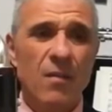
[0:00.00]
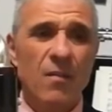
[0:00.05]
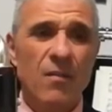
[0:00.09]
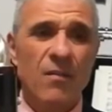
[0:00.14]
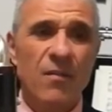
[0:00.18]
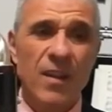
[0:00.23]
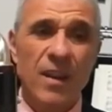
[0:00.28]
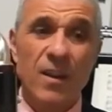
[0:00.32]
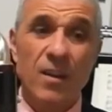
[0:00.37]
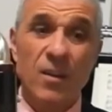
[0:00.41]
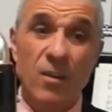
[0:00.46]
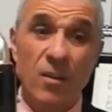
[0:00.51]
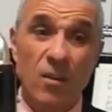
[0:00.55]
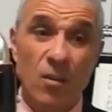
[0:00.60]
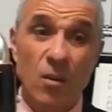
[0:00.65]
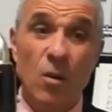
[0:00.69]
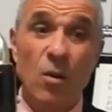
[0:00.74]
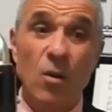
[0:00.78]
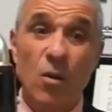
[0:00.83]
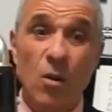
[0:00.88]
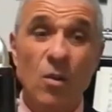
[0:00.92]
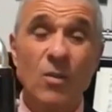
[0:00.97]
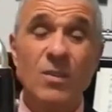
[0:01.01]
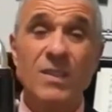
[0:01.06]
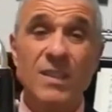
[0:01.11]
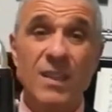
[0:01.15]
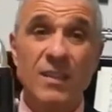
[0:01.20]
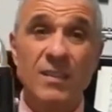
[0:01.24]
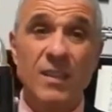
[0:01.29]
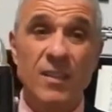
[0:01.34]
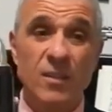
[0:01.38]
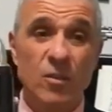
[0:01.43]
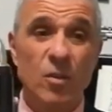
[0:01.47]
than no
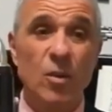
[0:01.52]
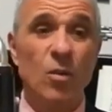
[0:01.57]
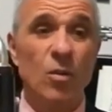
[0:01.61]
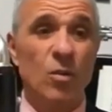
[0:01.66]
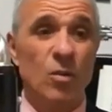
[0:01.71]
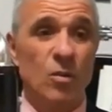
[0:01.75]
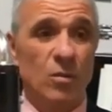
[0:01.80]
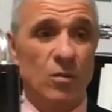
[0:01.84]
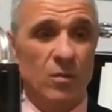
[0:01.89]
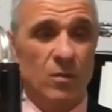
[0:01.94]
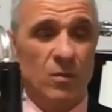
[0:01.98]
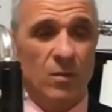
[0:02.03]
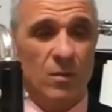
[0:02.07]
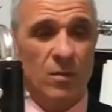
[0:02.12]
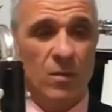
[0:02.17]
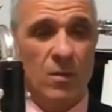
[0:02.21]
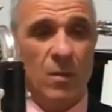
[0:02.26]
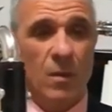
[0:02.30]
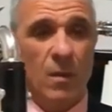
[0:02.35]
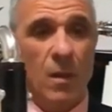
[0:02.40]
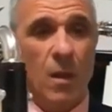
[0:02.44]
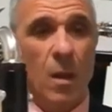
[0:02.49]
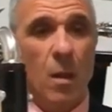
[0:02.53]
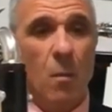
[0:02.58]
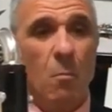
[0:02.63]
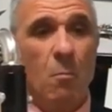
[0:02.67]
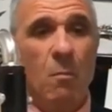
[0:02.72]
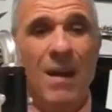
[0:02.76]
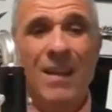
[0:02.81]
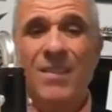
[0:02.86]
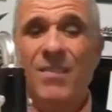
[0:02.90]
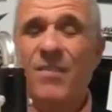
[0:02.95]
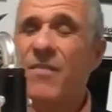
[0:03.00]
concert at all,
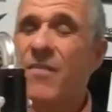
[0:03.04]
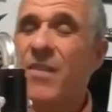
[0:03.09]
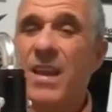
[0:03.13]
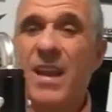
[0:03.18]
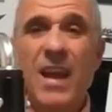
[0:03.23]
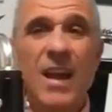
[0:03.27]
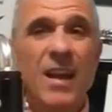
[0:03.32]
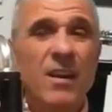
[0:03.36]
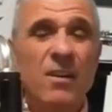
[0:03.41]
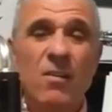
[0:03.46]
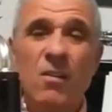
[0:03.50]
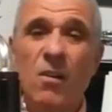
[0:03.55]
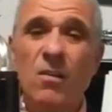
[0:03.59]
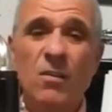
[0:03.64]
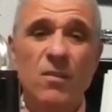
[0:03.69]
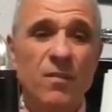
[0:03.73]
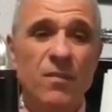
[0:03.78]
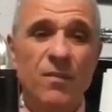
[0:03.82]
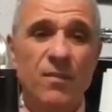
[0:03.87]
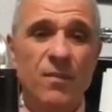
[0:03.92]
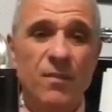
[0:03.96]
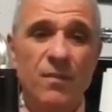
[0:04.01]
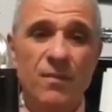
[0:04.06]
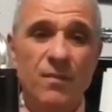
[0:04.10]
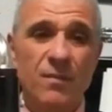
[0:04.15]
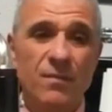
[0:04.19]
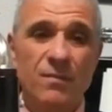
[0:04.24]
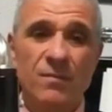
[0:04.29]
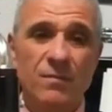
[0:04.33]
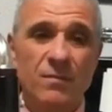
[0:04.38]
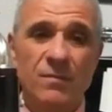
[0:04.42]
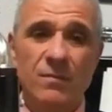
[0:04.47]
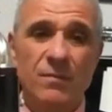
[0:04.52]
but they are not
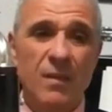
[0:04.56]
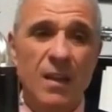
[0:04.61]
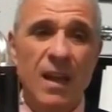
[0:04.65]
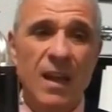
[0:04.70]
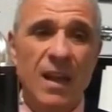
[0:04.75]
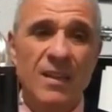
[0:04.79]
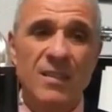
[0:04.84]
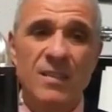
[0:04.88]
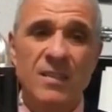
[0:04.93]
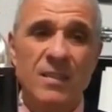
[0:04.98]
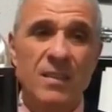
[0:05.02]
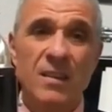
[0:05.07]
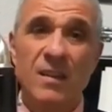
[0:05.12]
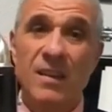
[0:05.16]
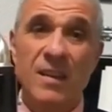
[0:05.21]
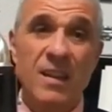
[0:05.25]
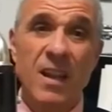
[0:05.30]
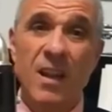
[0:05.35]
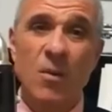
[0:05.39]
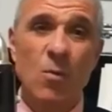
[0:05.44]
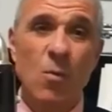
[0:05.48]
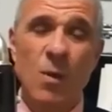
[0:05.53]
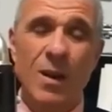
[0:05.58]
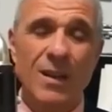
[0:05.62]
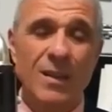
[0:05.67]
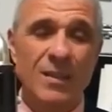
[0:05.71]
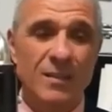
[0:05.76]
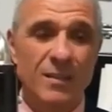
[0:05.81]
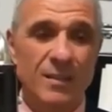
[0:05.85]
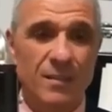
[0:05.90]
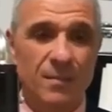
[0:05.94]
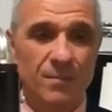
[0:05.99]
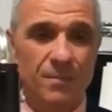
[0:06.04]
as real
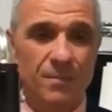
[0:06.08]
ones.